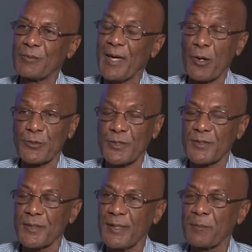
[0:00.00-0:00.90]
I would just
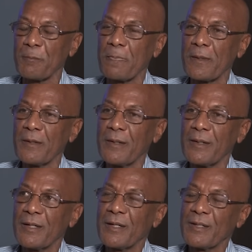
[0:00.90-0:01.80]
stay,
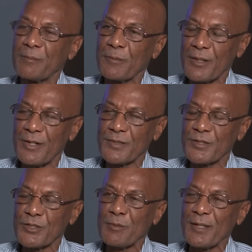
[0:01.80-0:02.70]
because the
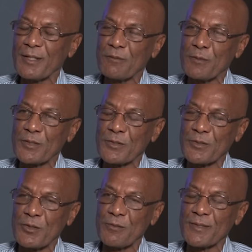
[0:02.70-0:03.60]
Jamaica Information
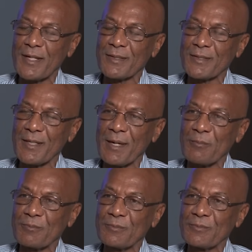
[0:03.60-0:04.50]
Service at the
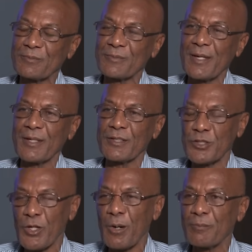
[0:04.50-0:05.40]
time and the
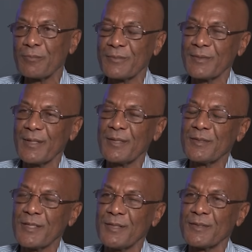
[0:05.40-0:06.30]
job
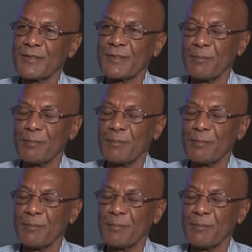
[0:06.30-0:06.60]
entails